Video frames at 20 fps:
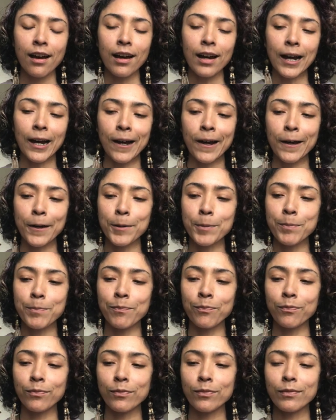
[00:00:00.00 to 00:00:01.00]

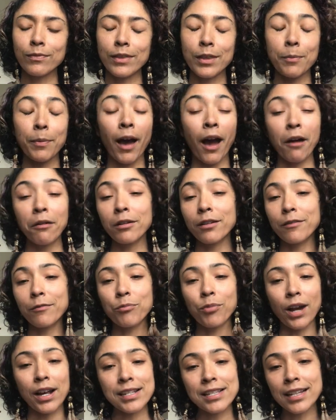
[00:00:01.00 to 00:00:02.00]
the power of
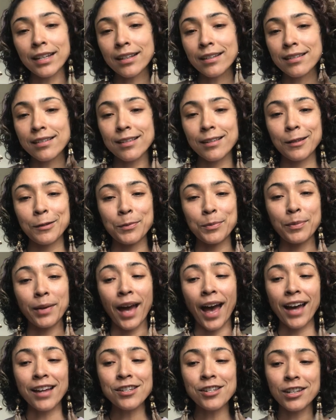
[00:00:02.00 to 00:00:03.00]
presence,
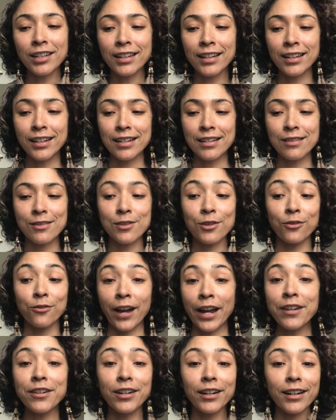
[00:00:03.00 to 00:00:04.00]
compassion, and
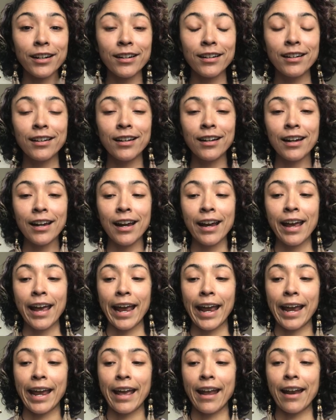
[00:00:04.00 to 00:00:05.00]
surrender,
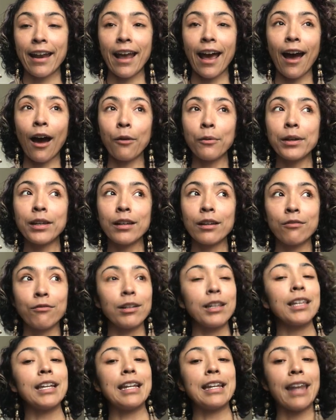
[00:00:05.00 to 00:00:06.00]
and how we can
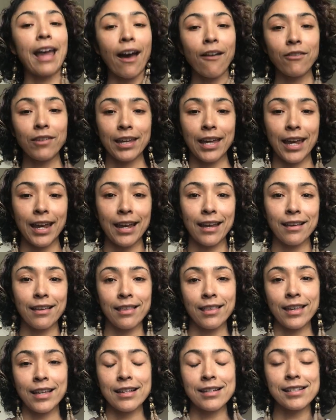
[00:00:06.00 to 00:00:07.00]
really navigate
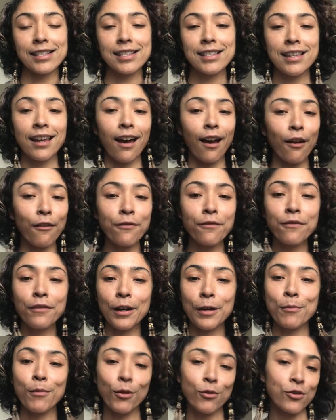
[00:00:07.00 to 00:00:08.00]
these tough
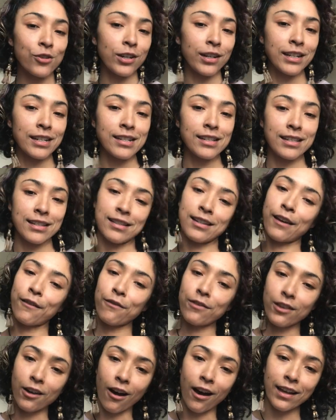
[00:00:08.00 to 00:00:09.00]
emotions and tough
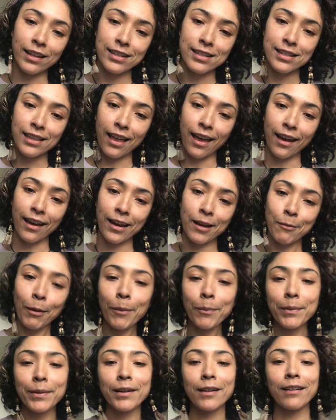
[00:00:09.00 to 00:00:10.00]
thoughts that come
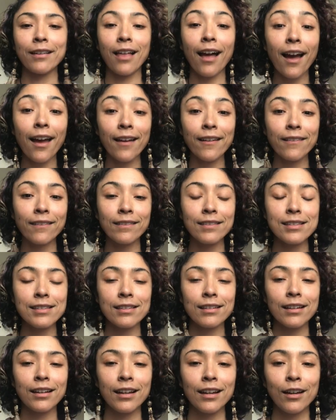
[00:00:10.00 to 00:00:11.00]
up in our lives
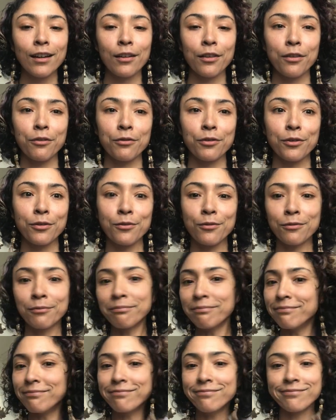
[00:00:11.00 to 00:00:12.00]
through
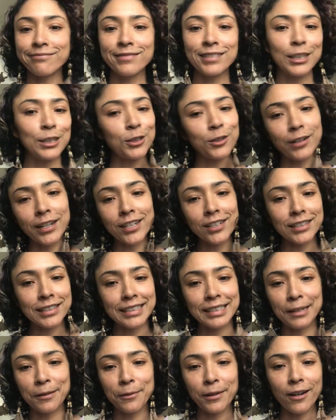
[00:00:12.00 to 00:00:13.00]

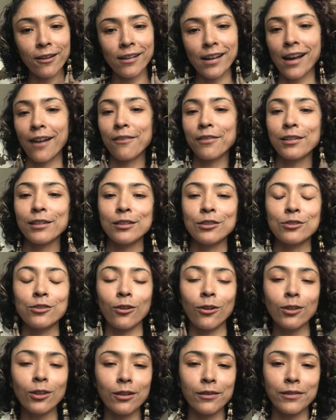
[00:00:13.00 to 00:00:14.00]
situations that we don't have
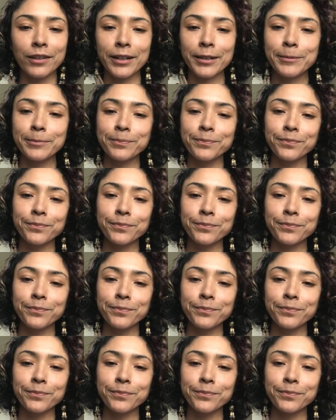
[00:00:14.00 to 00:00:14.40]
control over.